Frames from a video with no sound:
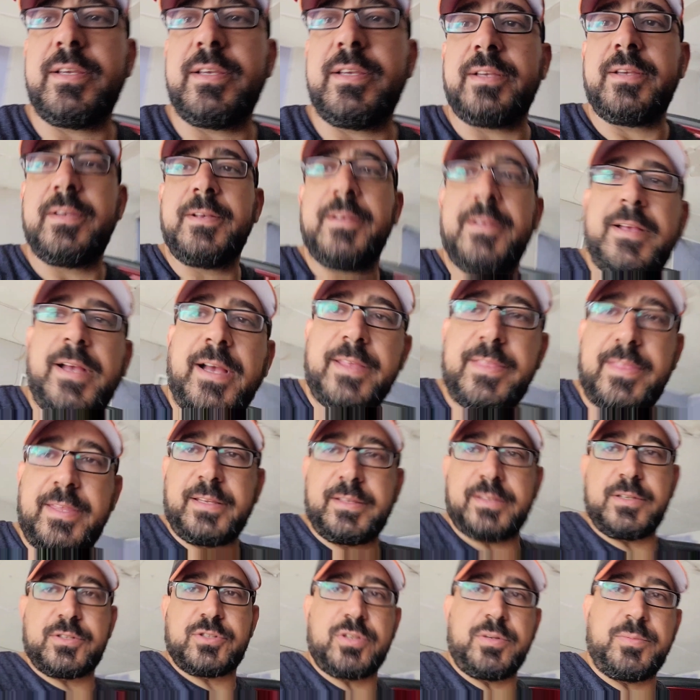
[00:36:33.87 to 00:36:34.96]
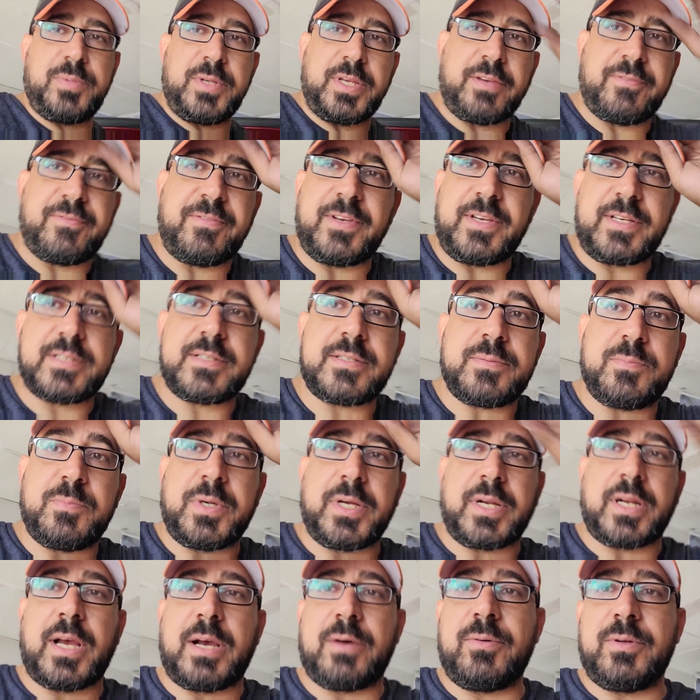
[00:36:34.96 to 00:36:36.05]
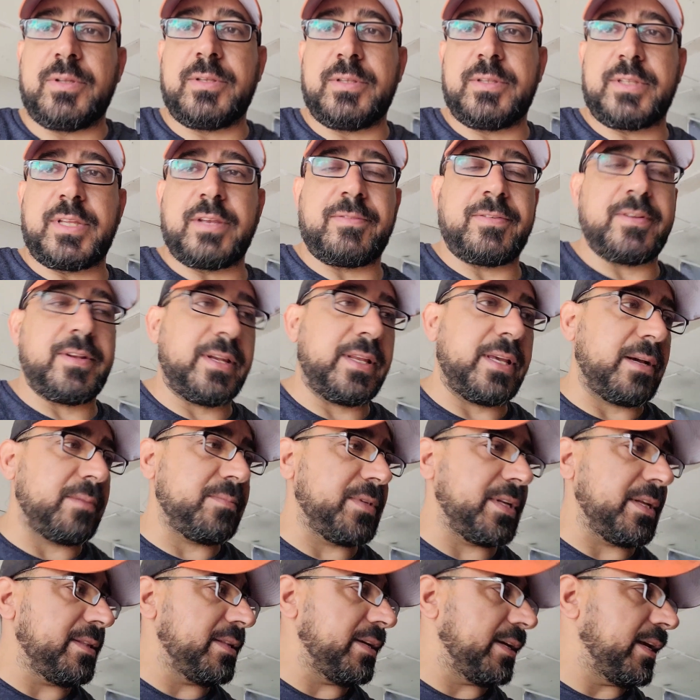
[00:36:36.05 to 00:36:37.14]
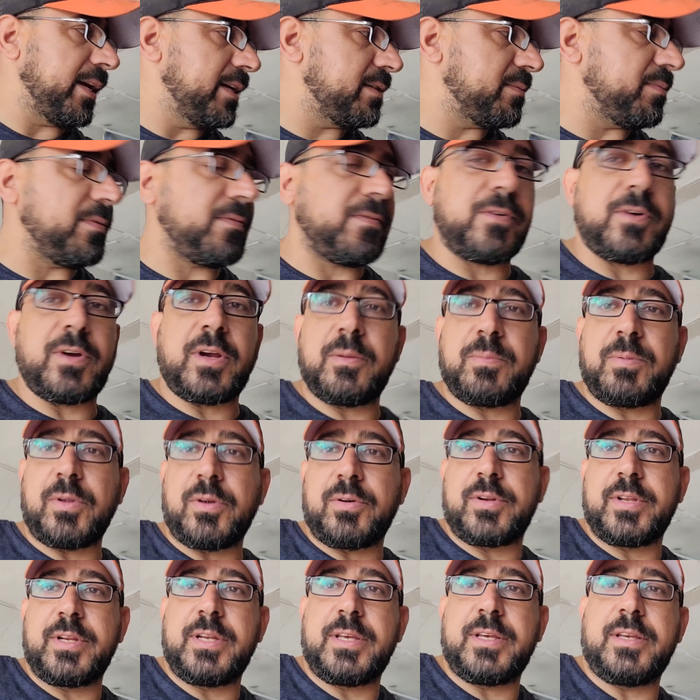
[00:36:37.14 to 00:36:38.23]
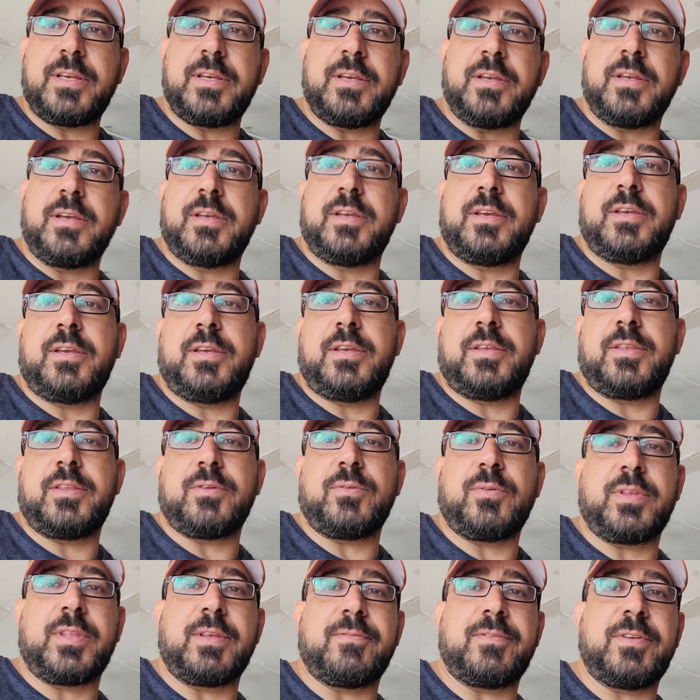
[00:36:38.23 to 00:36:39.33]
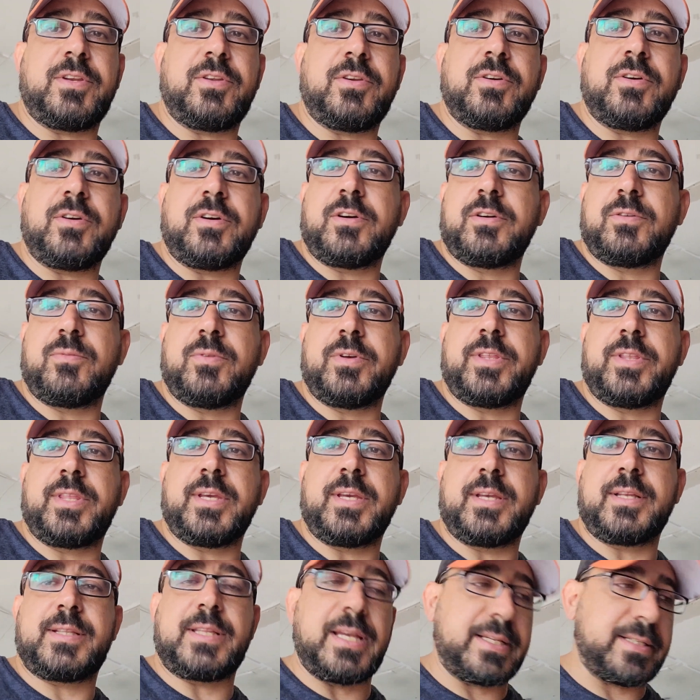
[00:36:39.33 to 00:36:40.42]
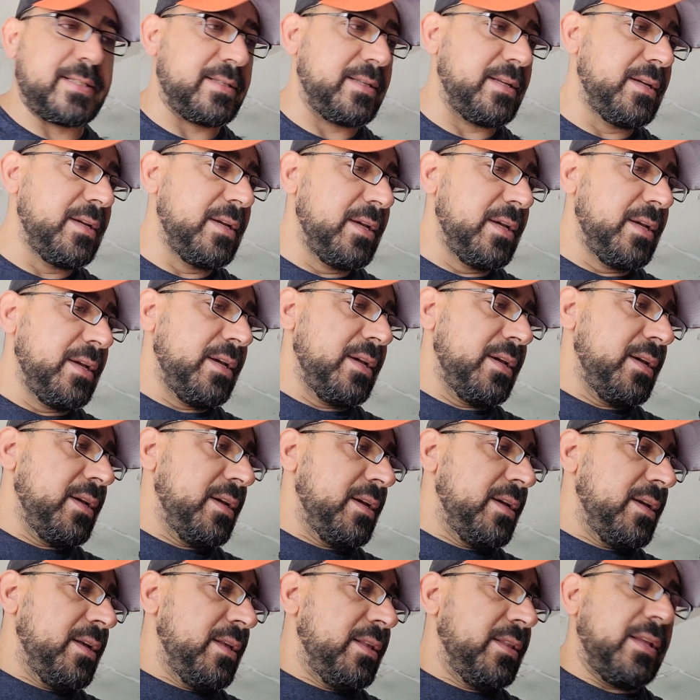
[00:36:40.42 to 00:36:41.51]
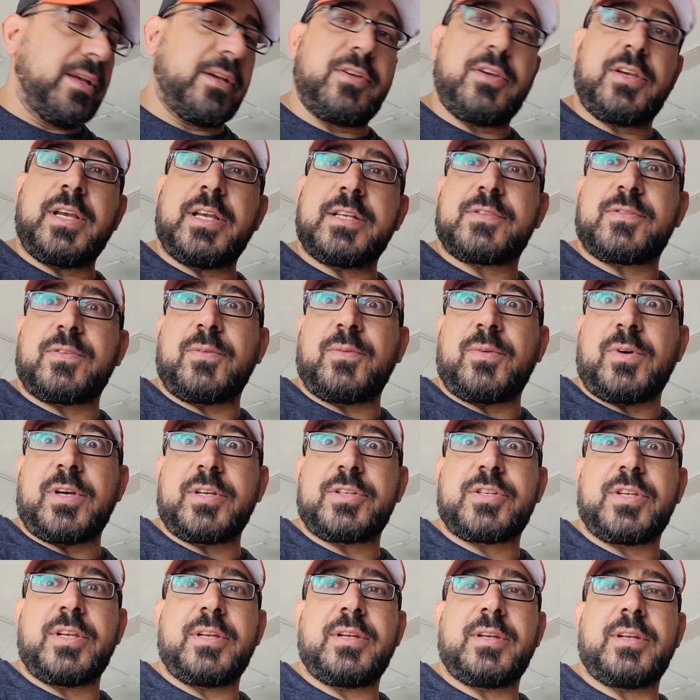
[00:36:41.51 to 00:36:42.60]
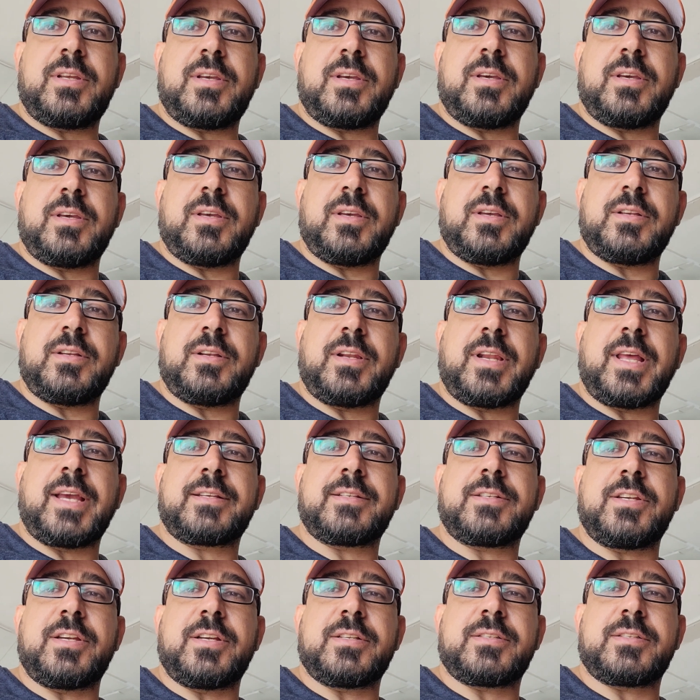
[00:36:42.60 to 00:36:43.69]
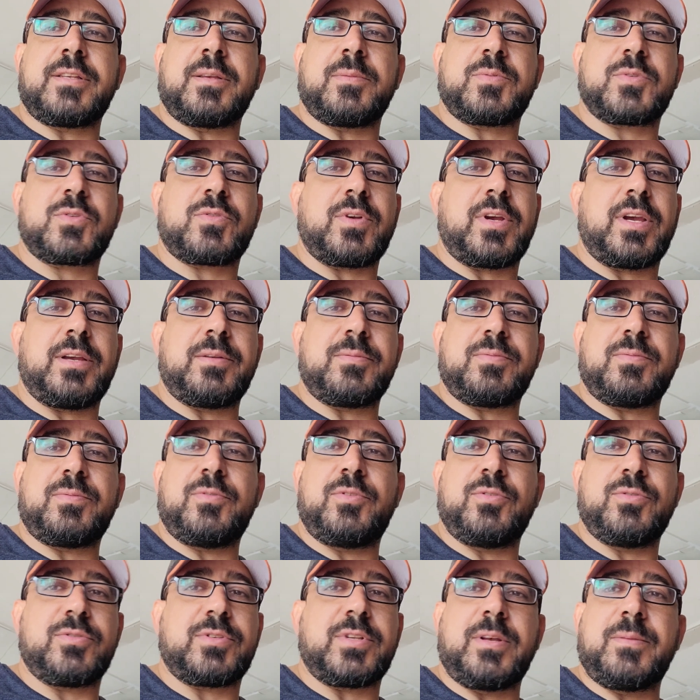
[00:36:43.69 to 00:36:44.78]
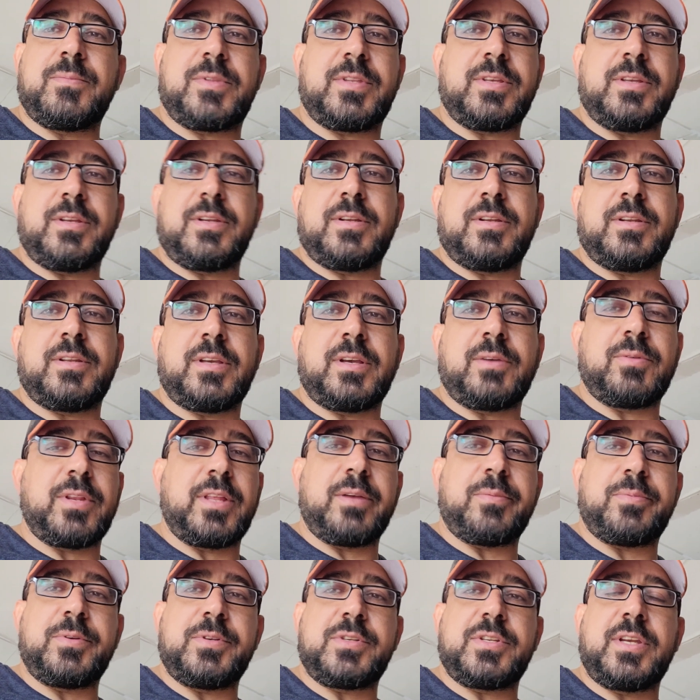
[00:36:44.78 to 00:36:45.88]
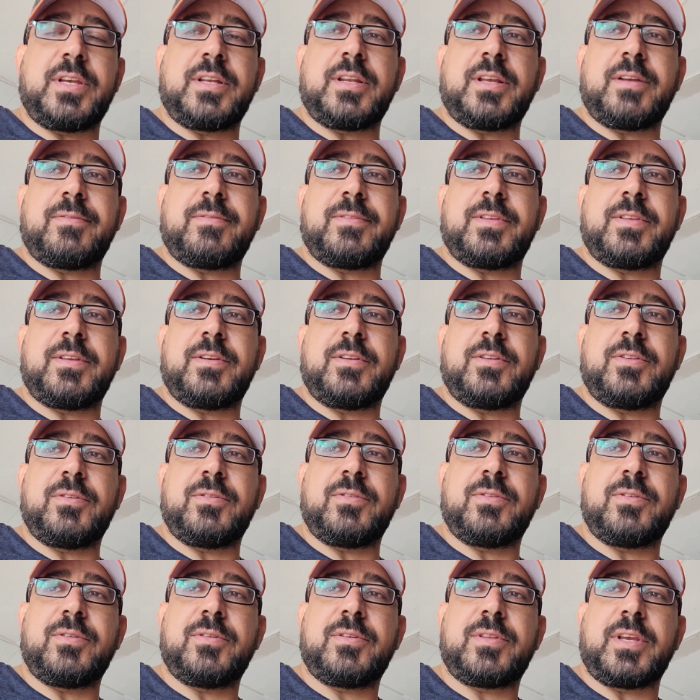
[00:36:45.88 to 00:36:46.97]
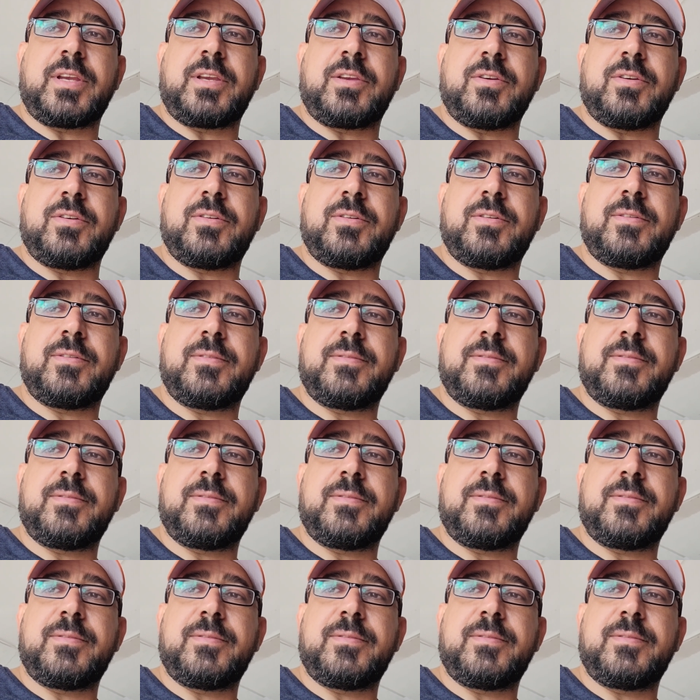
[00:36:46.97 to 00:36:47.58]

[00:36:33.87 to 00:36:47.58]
I think this should be a fix, but I will definitely update the case before uploading it, either with a video or with a text. Thank you guys for watching. Like, share, subscribe, do something. I really appreciate everything you do. Thank you.